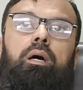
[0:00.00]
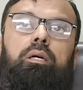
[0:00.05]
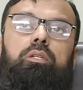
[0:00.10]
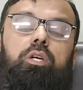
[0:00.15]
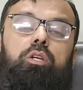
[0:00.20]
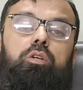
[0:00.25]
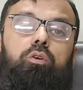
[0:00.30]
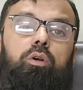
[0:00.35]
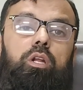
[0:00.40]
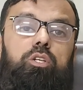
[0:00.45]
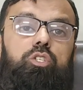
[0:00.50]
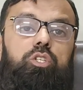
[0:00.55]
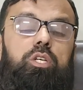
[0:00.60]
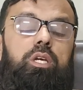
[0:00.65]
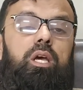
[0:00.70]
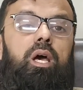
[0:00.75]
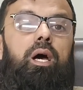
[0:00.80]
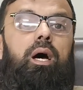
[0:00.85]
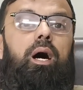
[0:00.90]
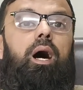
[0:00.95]

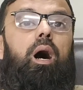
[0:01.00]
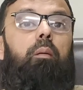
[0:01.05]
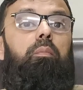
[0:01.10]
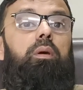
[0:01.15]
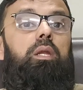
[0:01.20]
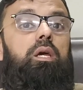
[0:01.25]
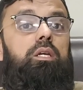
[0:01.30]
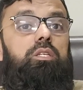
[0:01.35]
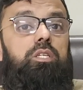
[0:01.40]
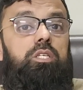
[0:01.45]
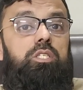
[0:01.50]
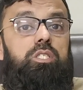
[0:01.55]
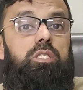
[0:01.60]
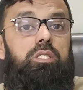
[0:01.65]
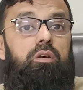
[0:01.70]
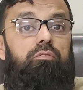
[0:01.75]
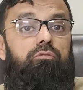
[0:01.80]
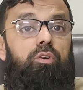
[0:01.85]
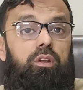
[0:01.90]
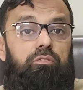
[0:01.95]
Technology. It
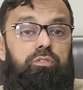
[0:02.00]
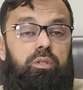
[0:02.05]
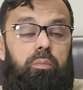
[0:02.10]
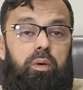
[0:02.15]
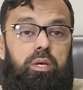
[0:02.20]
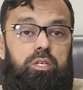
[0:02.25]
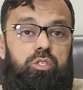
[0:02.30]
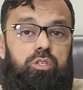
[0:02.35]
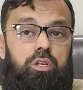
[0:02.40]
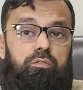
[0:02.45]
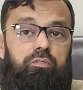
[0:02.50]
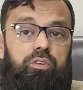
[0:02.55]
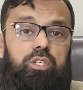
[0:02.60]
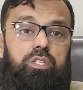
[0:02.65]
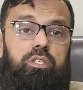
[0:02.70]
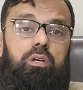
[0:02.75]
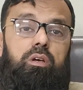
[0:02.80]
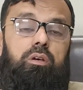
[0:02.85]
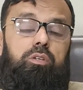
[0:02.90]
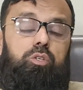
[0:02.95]
is one of the best
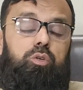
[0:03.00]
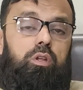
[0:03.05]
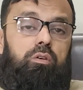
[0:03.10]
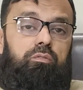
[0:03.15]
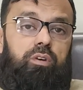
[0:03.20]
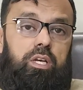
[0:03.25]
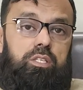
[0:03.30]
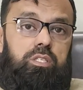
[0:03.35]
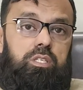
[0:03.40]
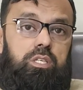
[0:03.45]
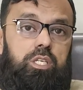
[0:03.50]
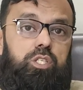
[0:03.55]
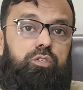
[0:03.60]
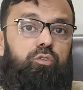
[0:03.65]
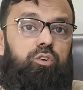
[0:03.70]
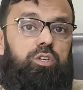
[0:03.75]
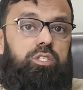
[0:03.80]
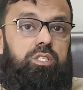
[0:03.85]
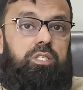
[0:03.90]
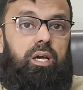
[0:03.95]
universities
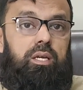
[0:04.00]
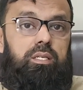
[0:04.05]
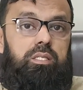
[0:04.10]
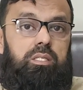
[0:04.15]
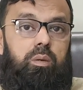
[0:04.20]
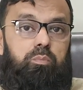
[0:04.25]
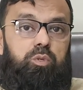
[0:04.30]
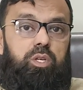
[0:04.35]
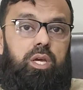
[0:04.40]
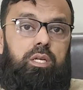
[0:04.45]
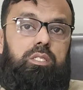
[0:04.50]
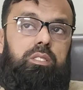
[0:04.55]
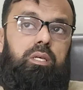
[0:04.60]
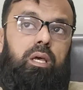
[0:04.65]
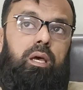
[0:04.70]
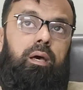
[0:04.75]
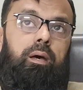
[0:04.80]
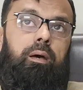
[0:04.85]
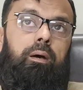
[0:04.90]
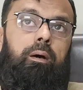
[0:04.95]
for science subjects,
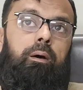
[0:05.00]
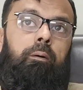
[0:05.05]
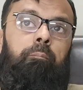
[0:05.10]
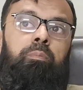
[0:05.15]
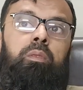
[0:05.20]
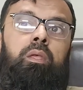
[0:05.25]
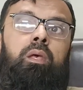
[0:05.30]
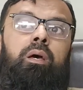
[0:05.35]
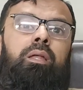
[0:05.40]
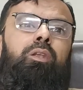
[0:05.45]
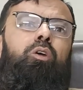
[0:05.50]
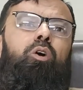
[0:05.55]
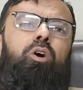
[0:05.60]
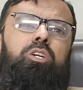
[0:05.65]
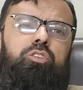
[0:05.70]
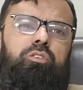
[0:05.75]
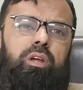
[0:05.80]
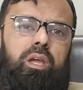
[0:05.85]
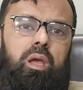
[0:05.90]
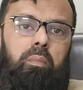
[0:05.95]

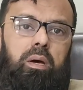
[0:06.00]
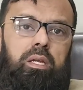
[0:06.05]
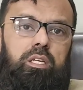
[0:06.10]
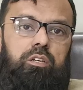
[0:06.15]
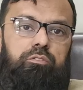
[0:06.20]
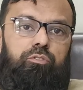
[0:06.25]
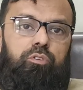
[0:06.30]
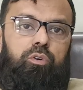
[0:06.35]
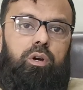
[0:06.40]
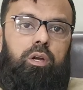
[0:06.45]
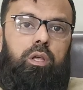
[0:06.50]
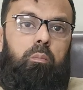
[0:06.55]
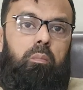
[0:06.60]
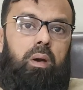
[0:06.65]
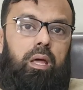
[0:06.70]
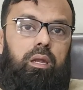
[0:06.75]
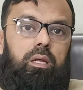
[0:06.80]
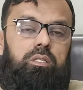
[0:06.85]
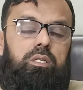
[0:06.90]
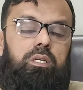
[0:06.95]
not recommended for
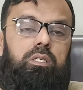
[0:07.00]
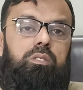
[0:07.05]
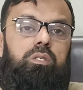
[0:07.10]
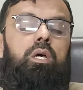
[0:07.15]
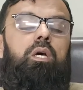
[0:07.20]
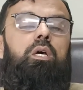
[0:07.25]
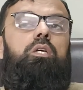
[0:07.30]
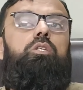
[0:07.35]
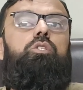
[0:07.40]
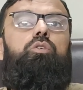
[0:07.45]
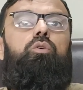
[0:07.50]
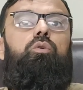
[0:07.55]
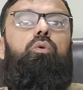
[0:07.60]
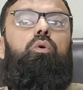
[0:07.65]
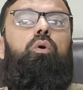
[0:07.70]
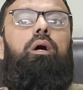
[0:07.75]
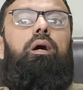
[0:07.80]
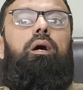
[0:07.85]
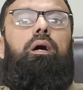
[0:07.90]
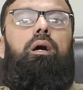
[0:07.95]
humanities.
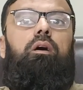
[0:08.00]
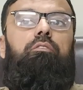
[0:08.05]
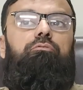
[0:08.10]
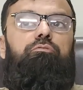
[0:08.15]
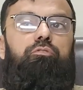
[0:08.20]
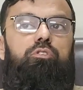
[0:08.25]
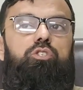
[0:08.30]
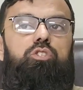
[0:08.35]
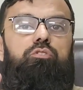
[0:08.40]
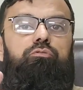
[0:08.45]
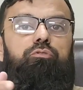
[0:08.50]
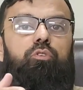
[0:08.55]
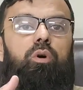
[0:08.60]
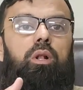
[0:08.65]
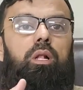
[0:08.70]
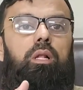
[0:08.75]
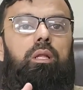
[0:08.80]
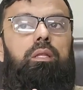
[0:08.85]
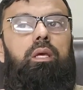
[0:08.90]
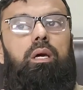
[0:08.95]
So, first of
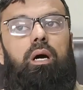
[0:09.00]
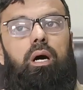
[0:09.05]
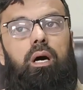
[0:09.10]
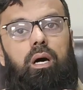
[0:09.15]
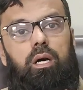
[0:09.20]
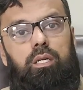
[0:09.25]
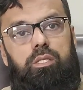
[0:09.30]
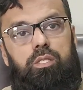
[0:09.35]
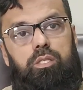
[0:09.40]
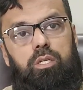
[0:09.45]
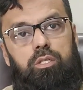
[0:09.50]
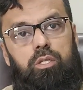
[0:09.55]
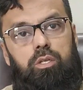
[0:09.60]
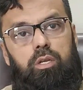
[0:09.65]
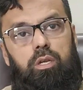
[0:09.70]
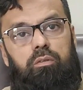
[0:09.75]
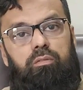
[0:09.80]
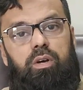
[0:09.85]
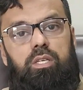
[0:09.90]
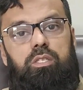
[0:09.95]
all, there are certain
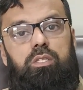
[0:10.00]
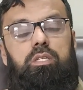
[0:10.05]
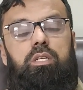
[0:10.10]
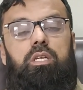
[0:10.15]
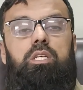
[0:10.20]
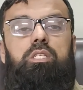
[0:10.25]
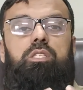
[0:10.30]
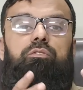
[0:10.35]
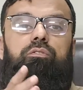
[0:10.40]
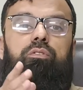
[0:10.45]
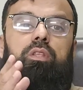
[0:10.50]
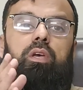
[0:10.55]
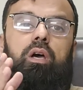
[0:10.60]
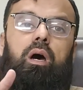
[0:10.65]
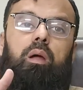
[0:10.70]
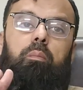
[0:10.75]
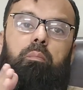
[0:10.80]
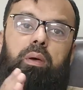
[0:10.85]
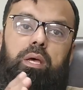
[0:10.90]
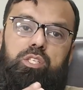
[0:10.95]
universities, they
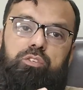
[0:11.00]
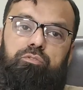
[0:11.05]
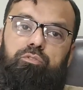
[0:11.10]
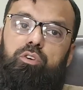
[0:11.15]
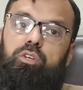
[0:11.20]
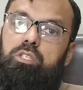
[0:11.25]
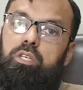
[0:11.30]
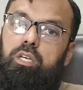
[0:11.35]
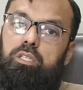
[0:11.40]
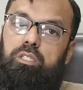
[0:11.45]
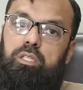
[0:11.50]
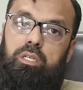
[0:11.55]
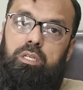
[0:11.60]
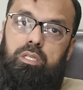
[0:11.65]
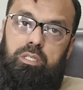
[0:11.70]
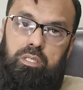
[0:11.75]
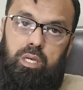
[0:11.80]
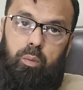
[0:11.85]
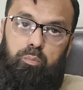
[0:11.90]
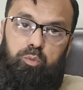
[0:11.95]
are best for certain
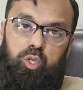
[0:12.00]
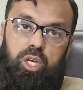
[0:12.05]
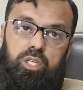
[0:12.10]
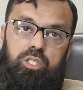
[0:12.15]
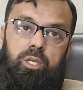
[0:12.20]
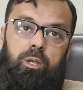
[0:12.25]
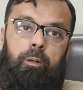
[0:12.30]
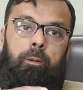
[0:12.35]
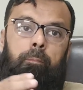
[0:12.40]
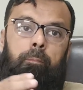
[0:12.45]
subjects.